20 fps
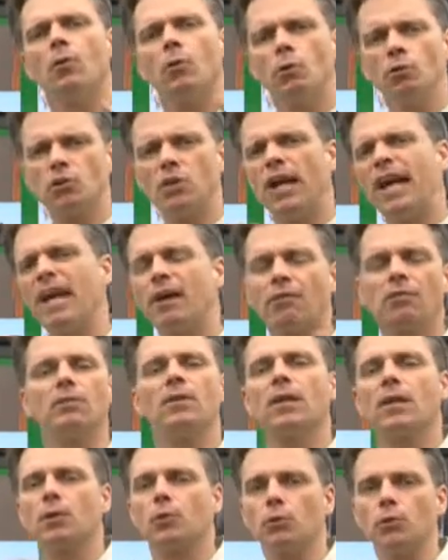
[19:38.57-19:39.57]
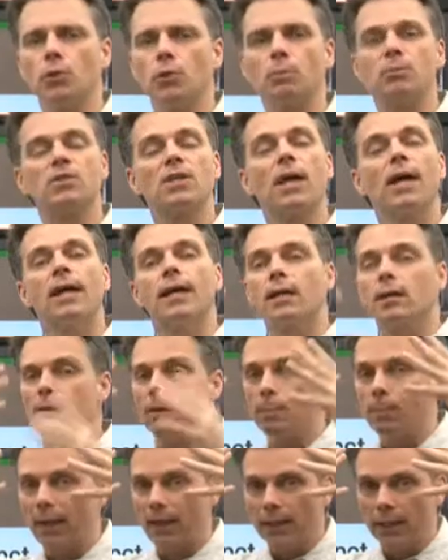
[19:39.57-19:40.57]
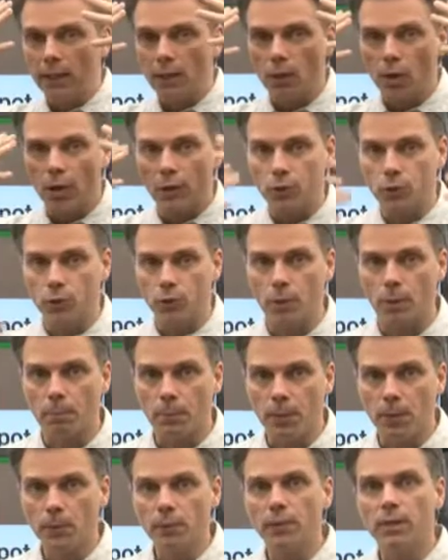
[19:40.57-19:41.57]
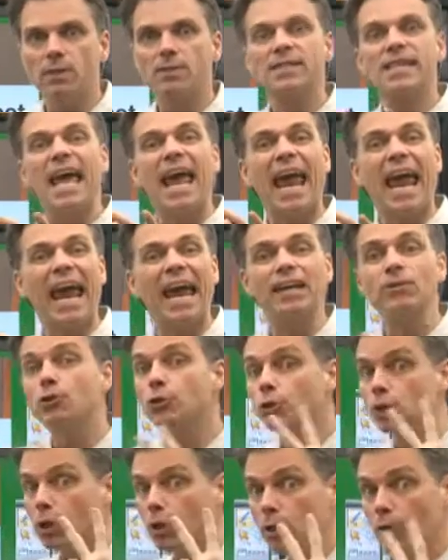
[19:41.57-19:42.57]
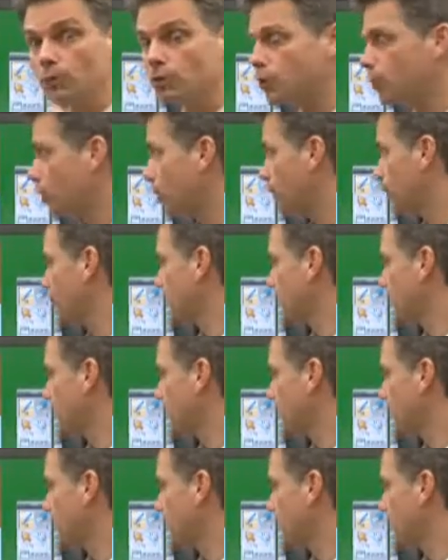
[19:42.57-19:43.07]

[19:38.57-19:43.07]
Those are ethnic groups, depending on your appearance and your culture.